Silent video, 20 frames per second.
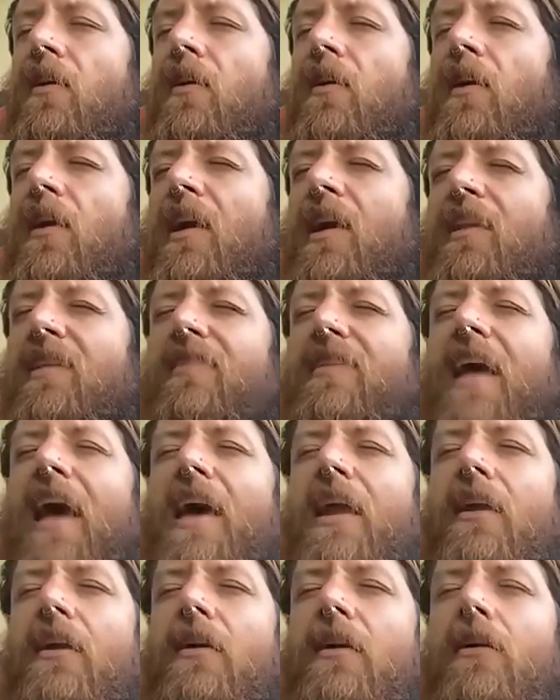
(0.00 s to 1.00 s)

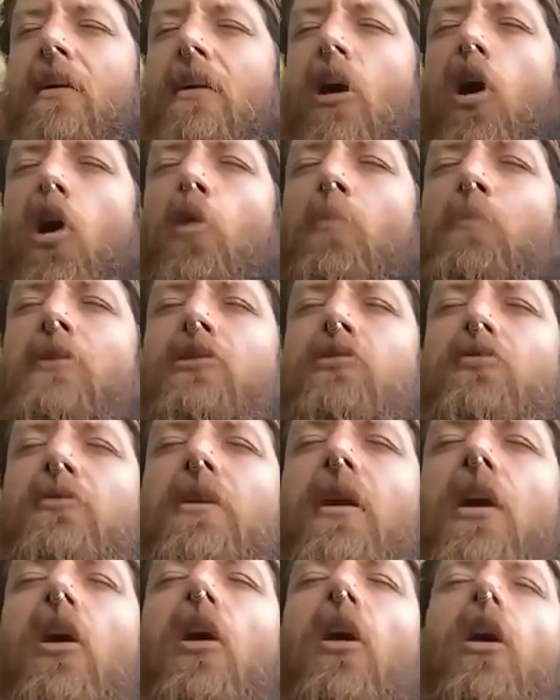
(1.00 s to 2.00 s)
Instead, open to an
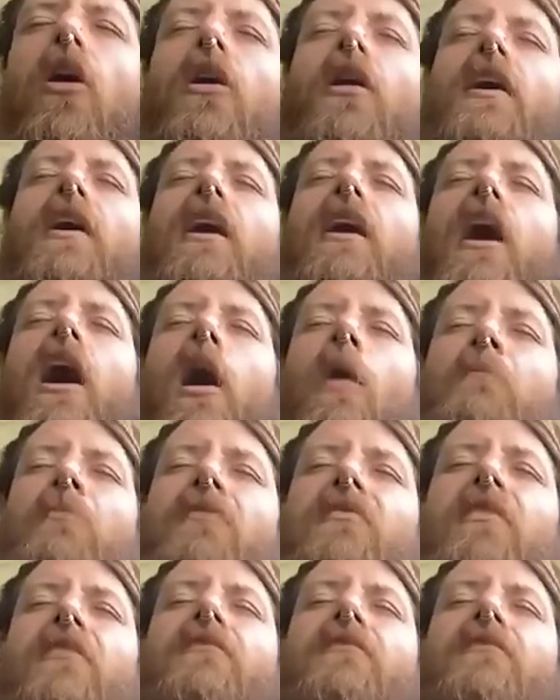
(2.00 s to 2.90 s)
all-encompassing